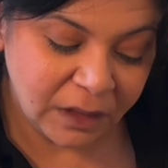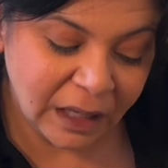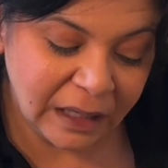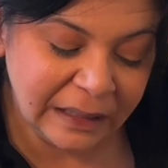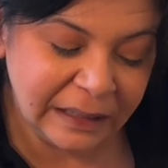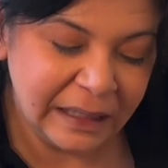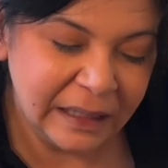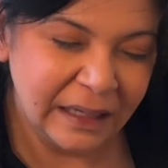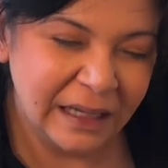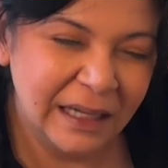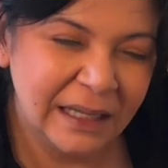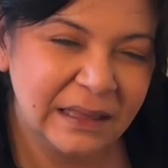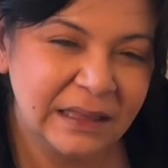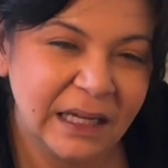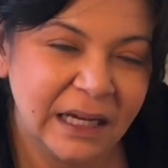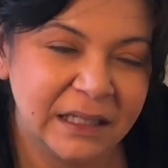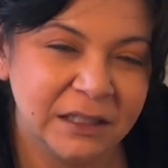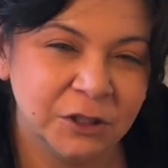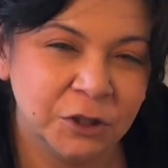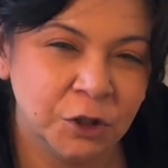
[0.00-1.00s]
get at
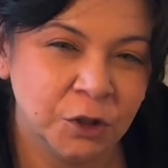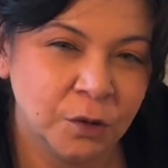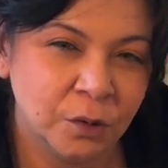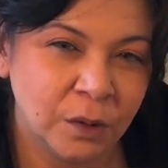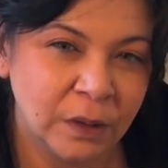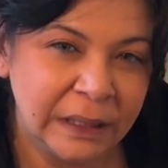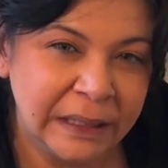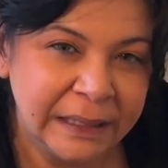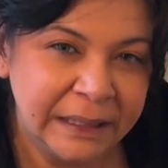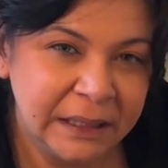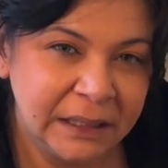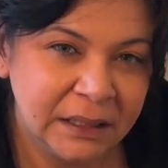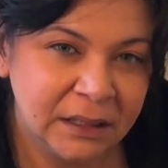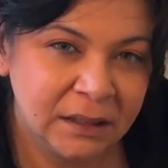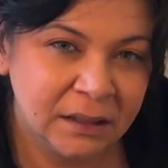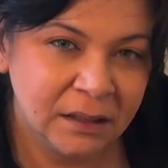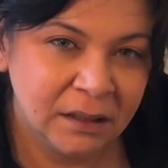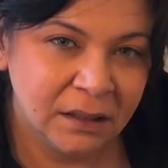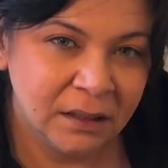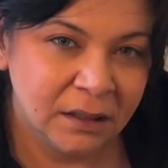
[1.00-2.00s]
that joy,
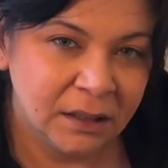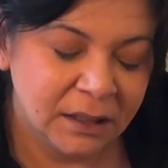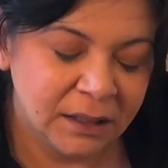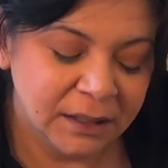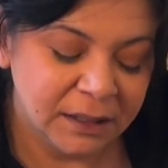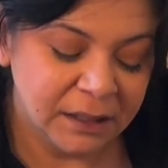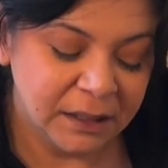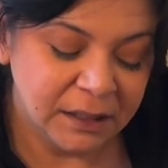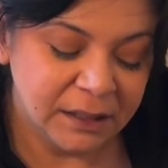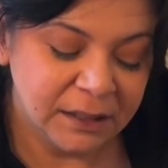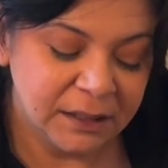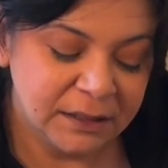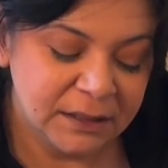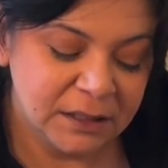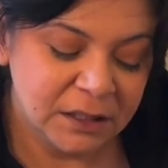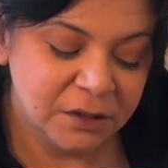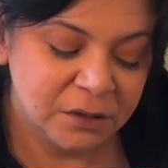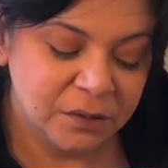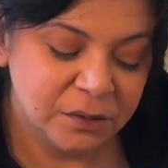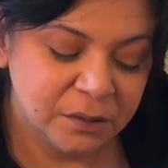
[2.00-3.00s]
get
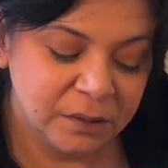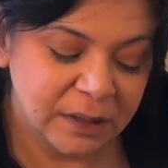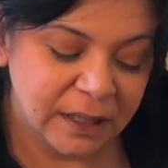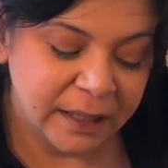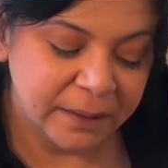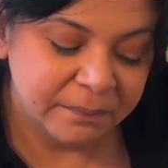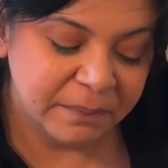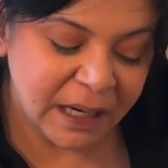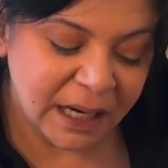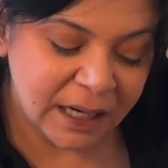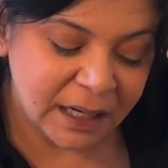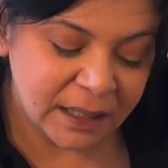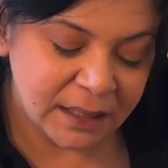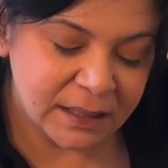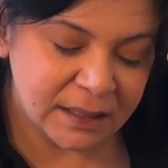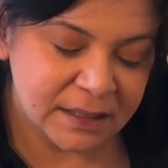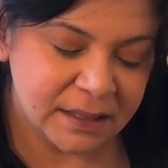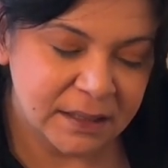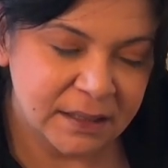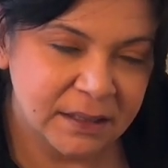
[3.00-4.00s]
into that
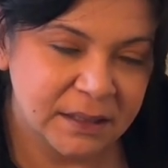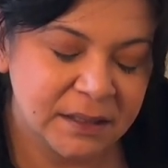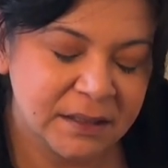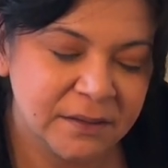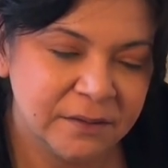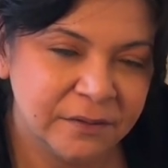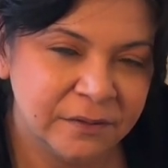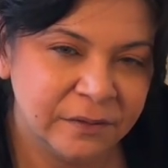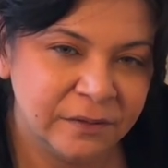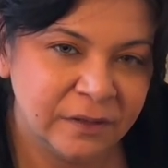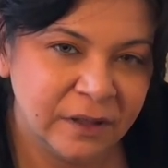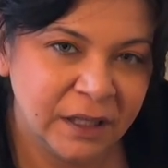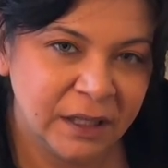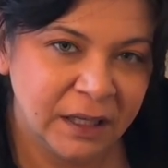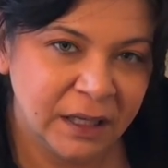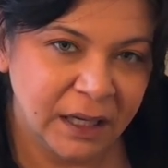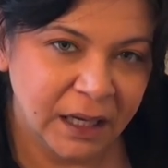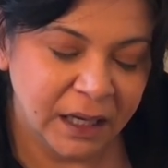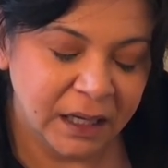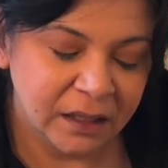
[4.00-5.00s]
positive
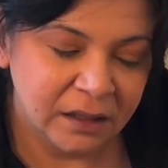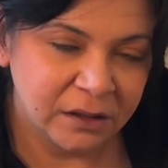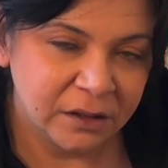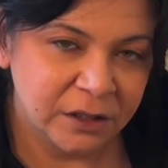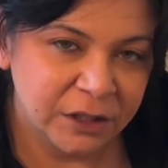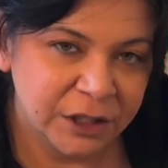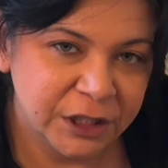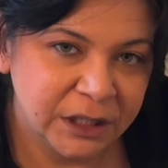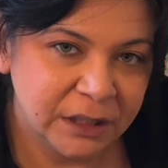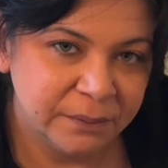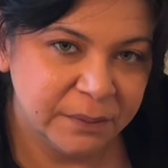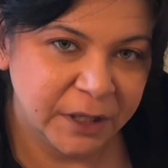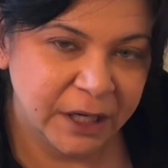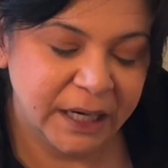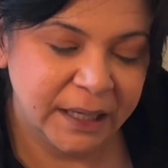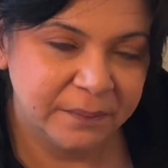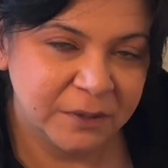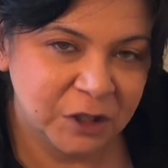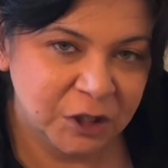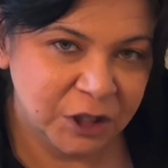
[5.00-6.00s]
energy,
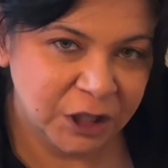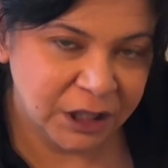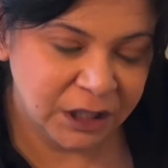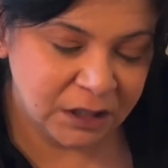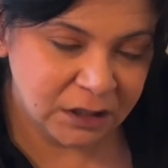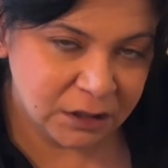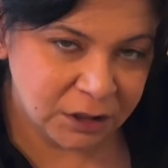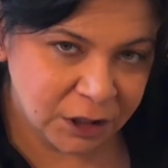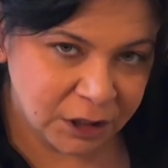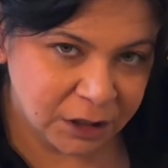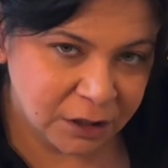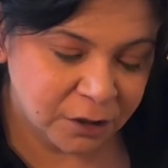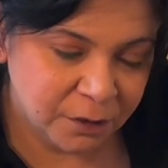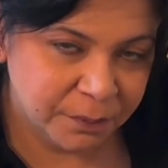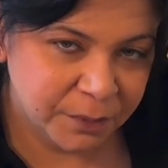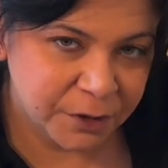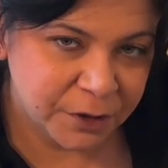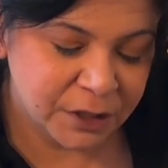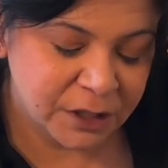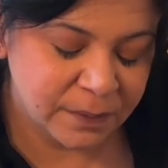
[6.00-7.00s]
perhaps changing your
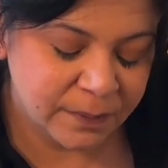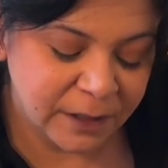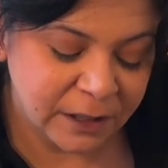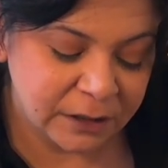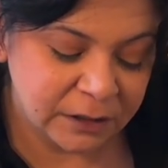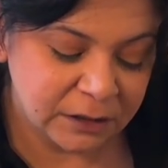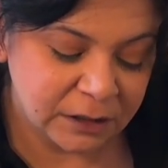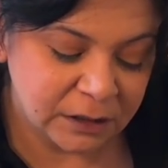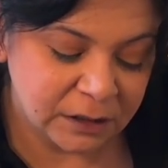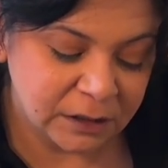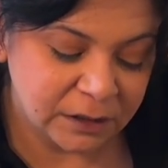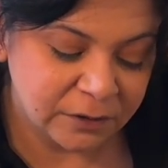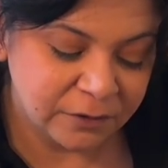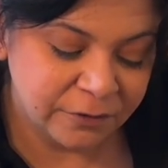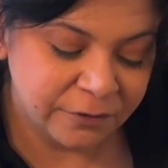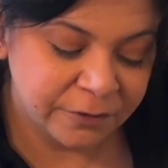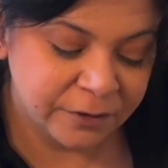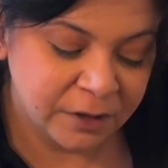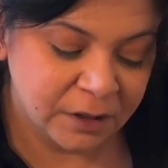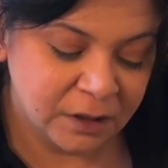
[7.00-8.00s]
perspective
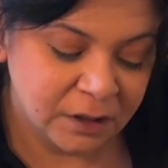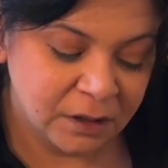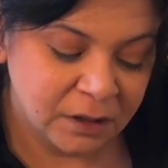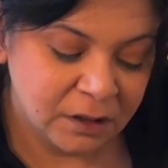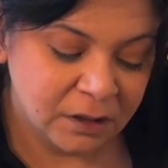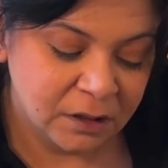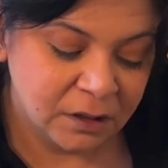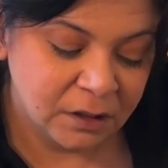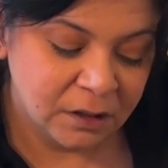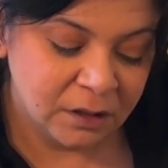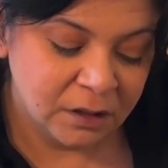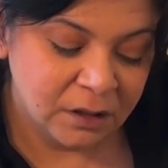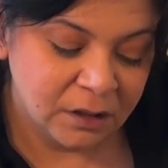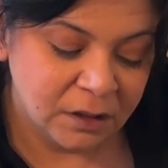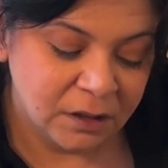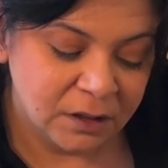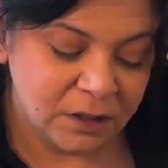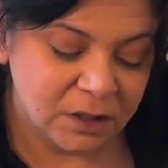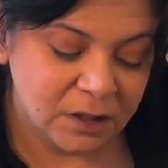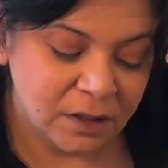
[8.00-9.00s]

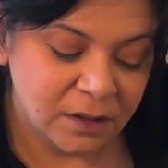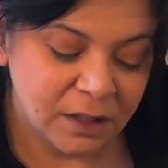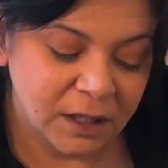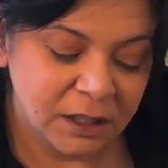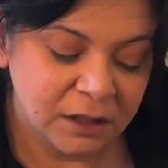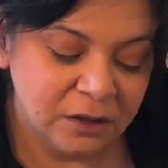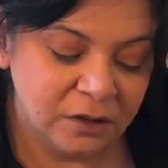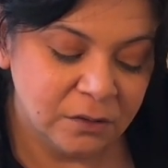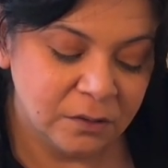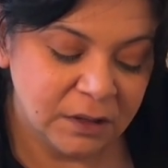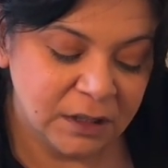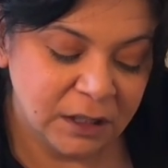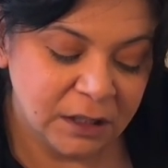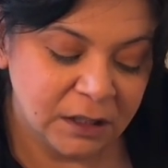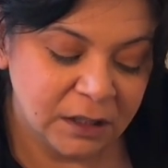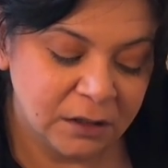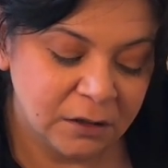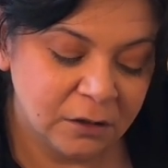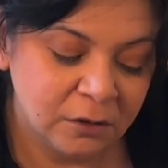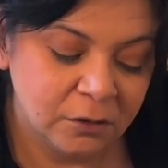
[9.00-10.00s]
so that you can